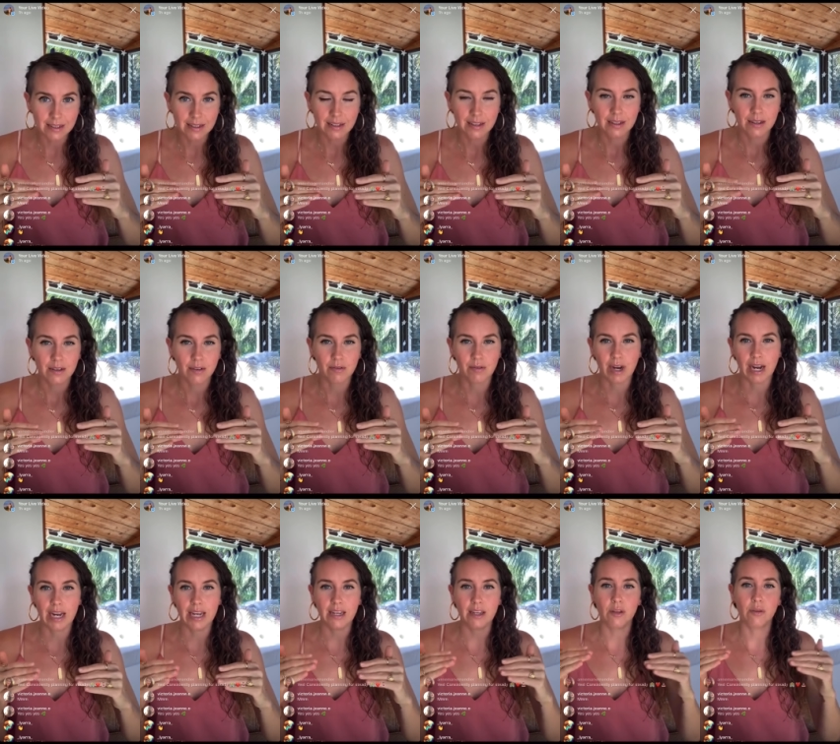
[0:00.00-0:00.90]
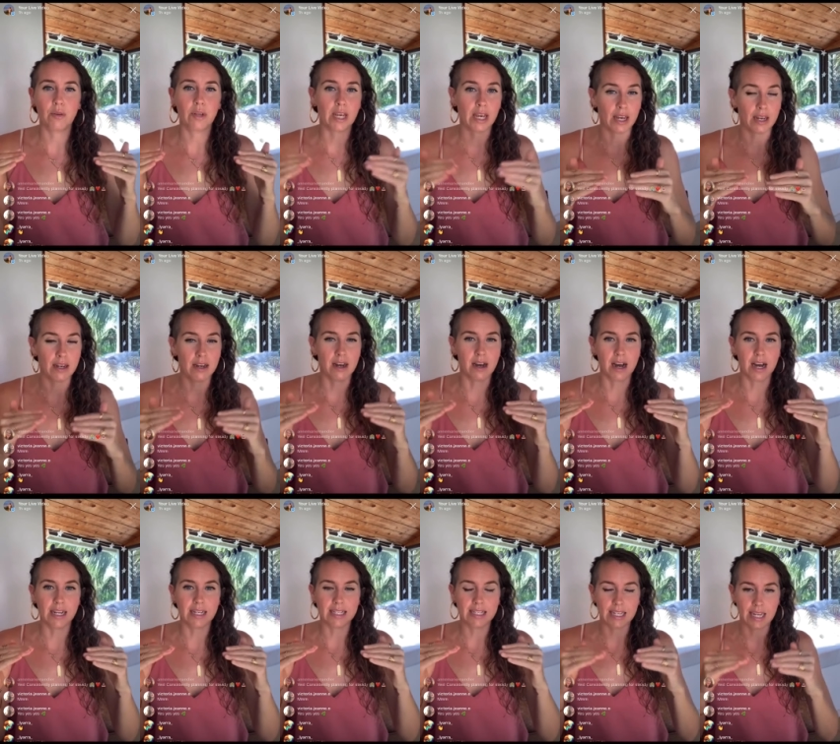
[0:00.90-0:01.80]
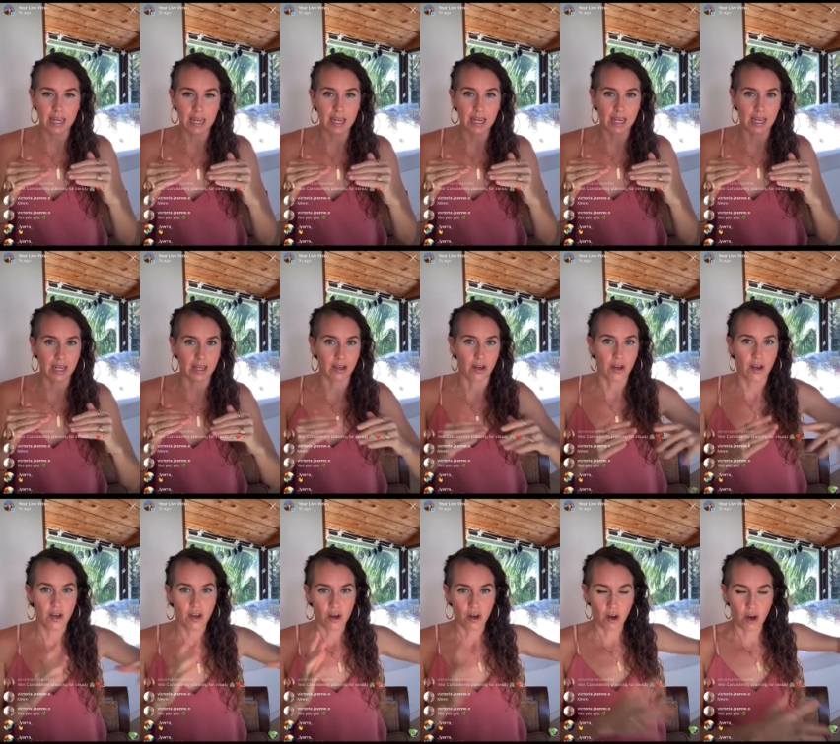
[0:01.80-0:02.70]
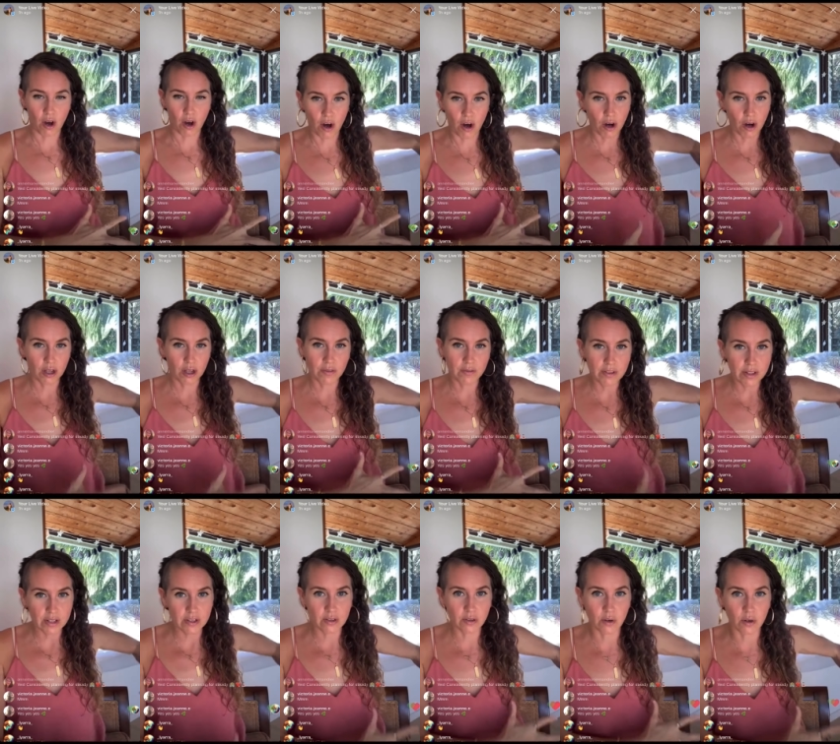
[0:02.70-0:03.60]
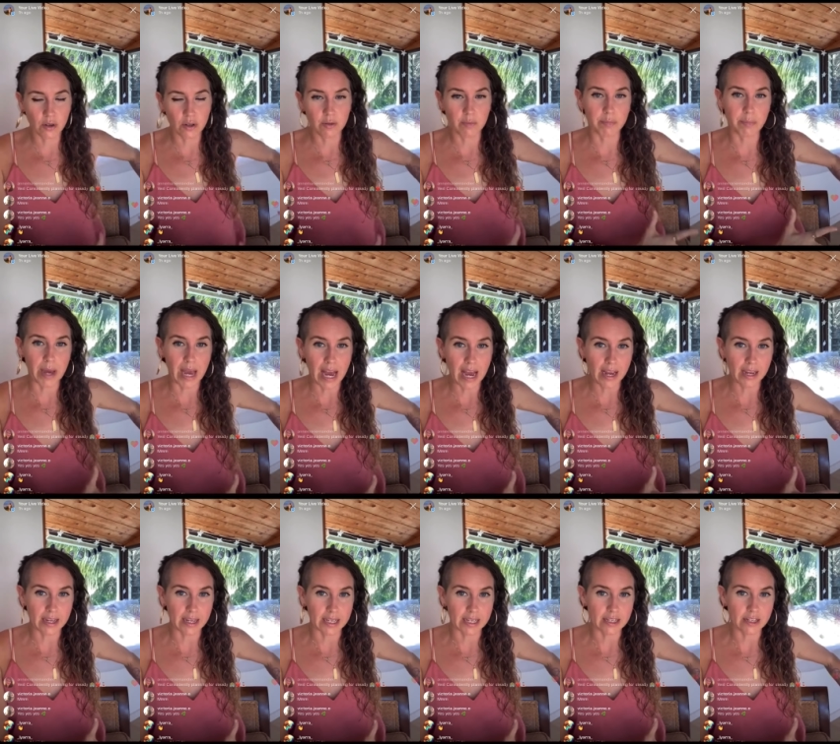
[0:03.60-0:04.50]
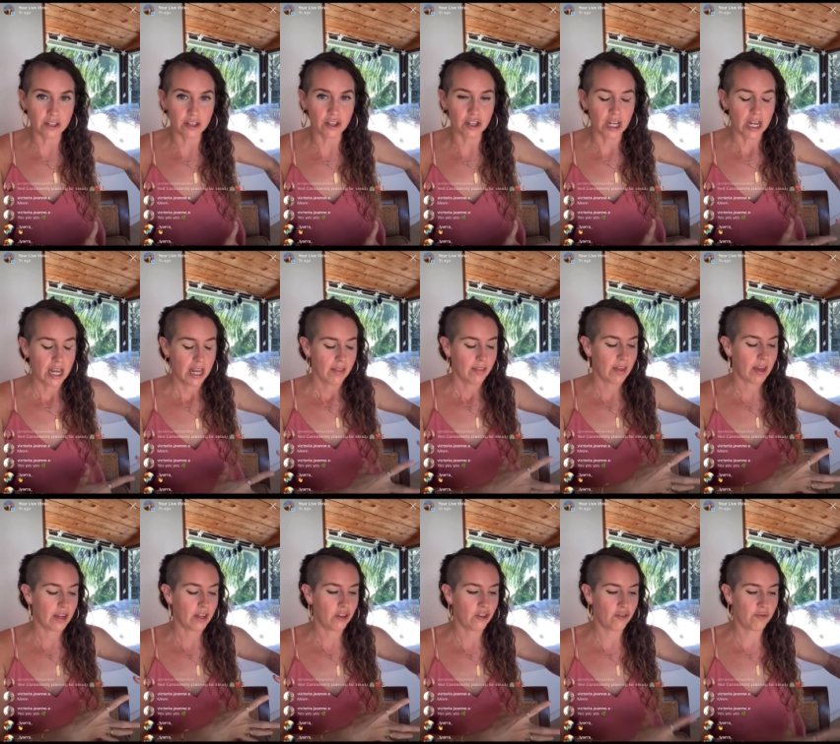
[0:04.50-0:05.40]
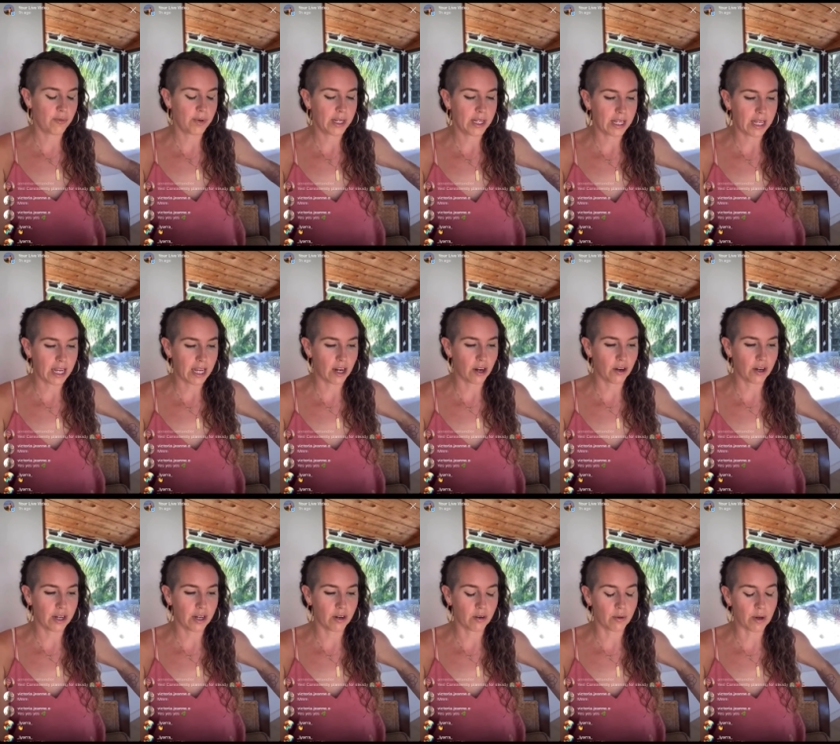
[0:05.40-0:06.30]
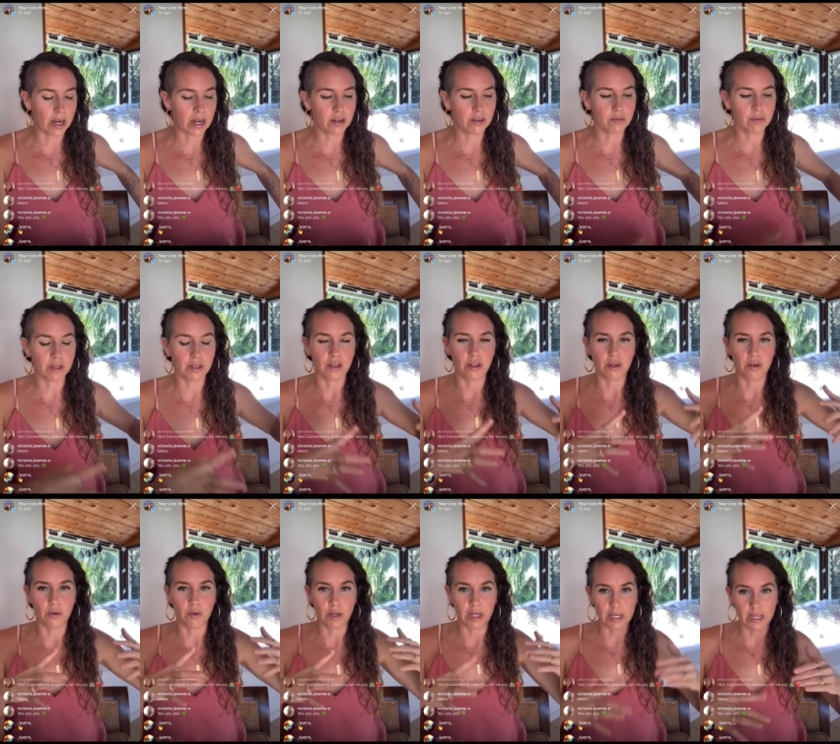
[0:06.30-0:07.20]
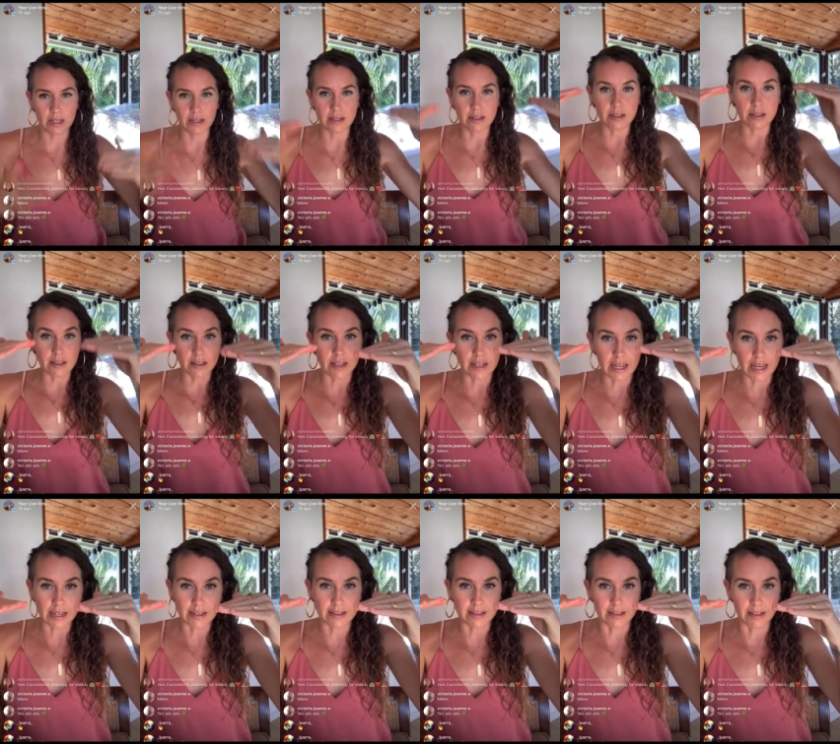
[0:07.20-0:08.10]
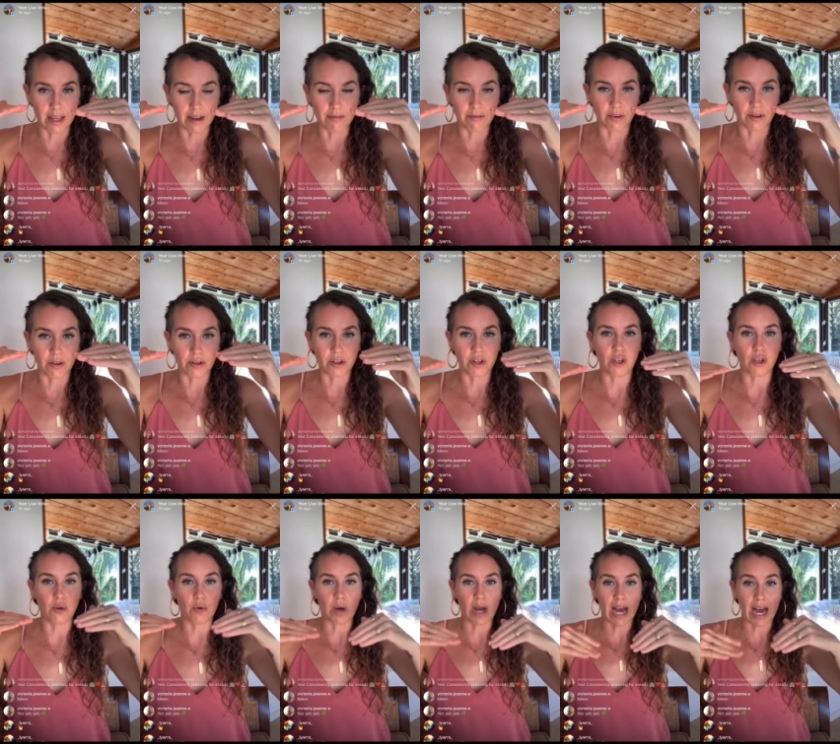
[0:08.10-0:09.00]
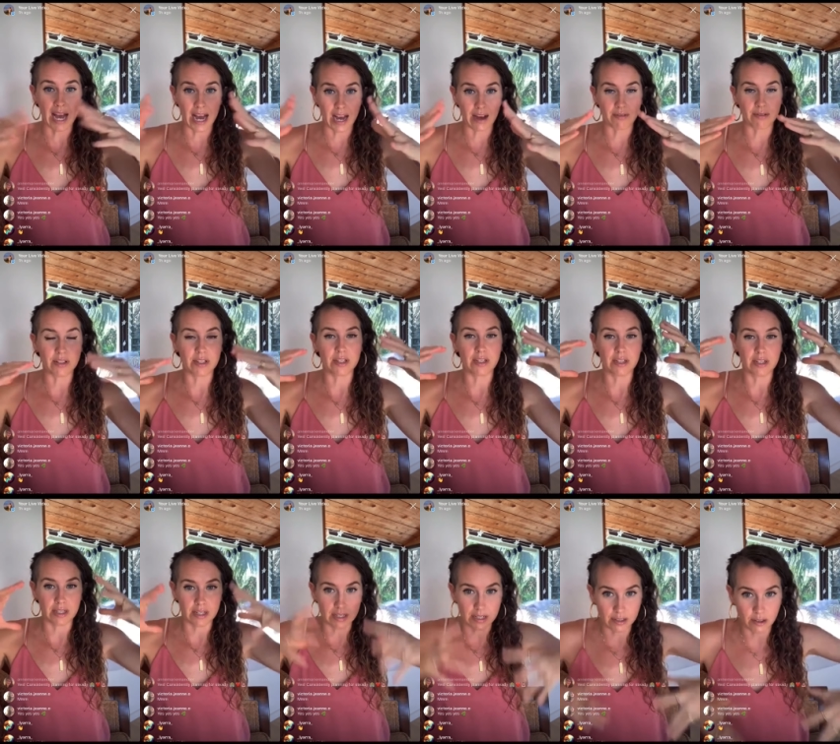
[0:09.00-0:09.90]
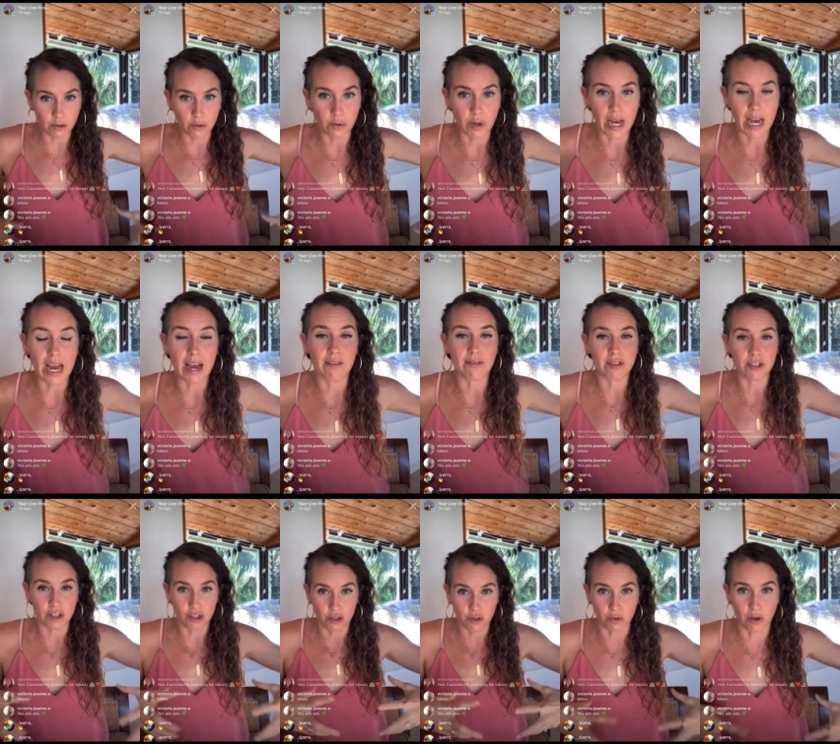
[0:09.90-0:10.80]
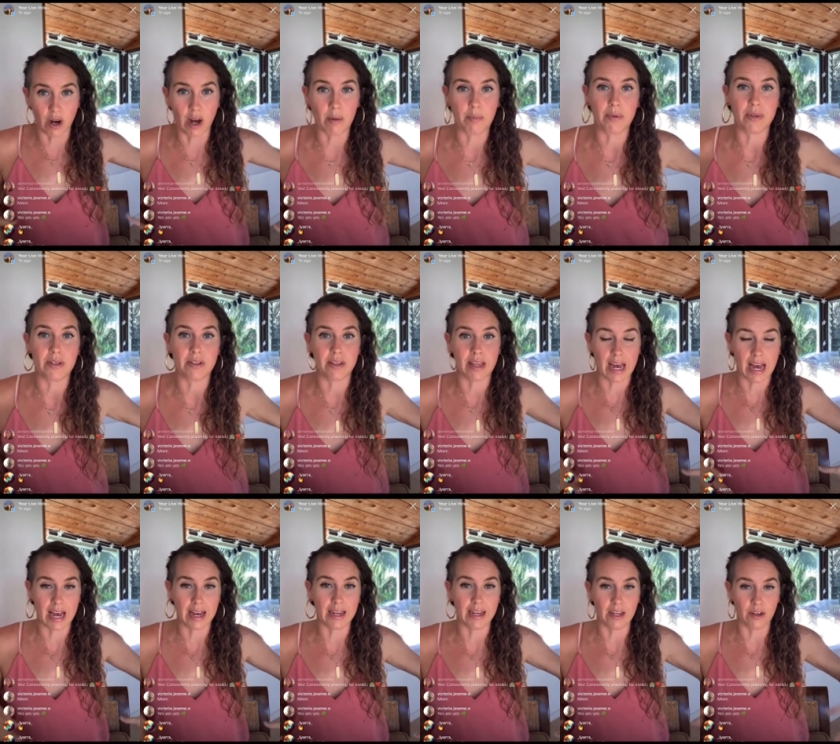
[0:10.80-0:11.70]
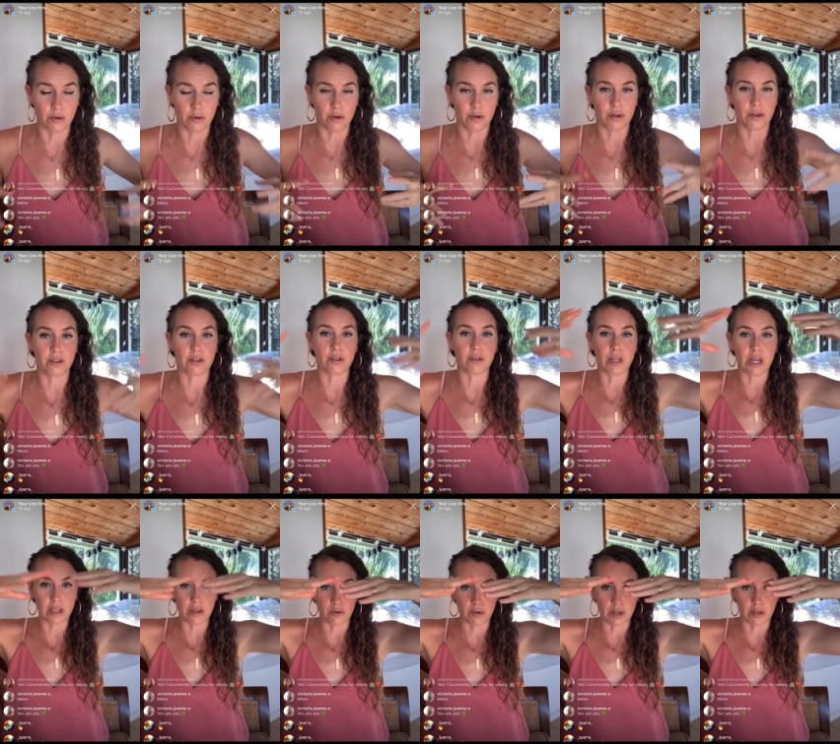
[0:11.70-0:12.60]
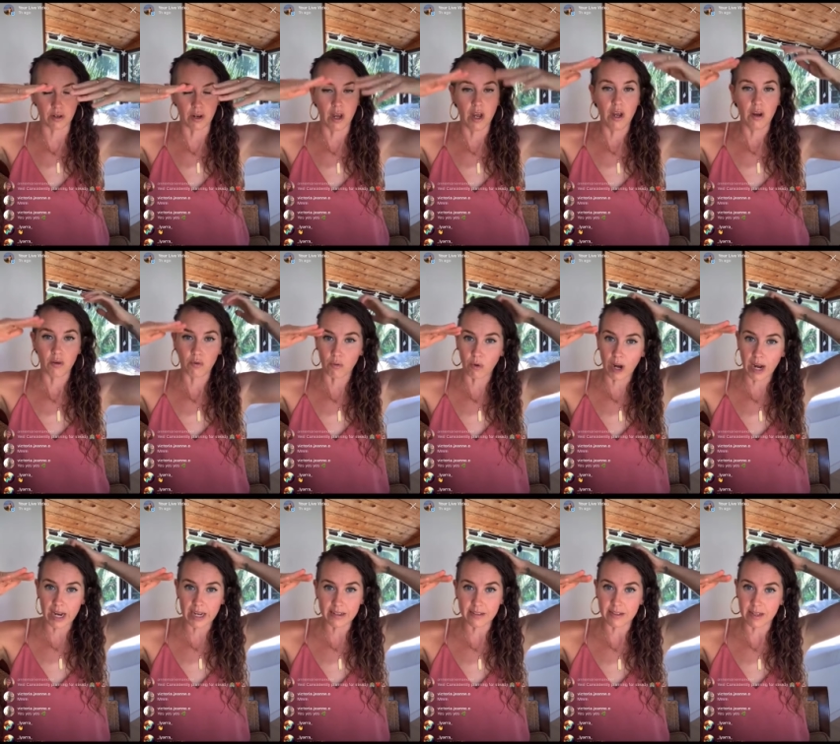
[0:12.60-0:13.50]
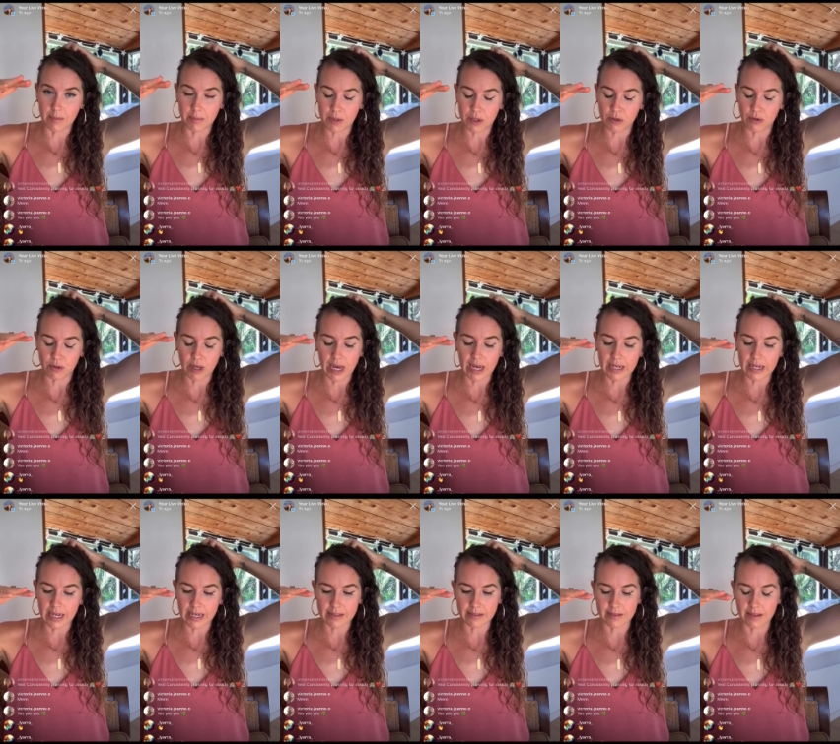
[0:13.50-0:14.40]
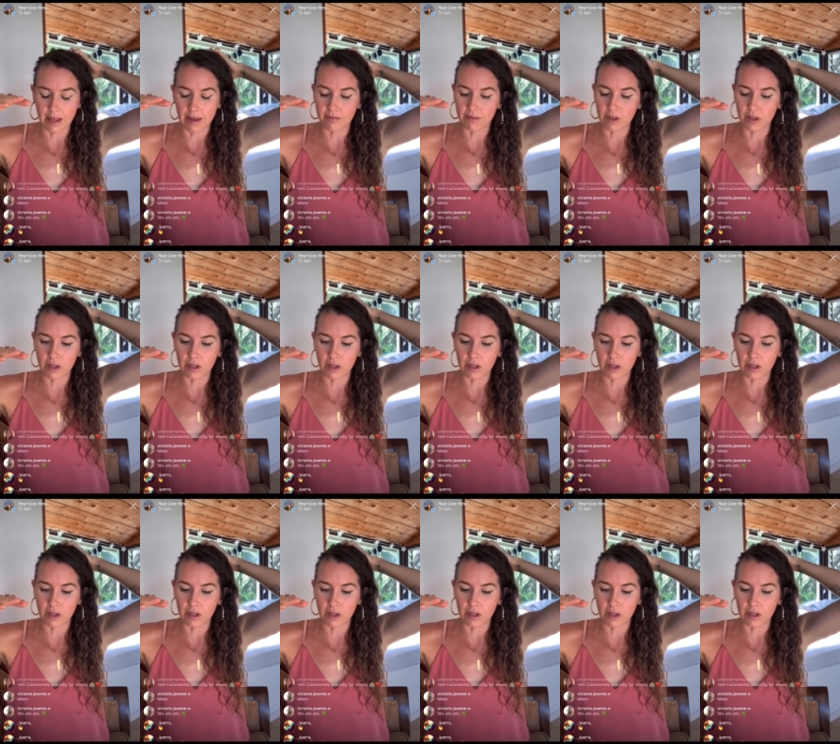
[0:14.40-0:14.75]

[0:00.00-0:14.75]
right? You cannot take all of this old baggage that you've been carrying around with you into the next level. You have to you have to drop that in order so that you can rise up to that next level.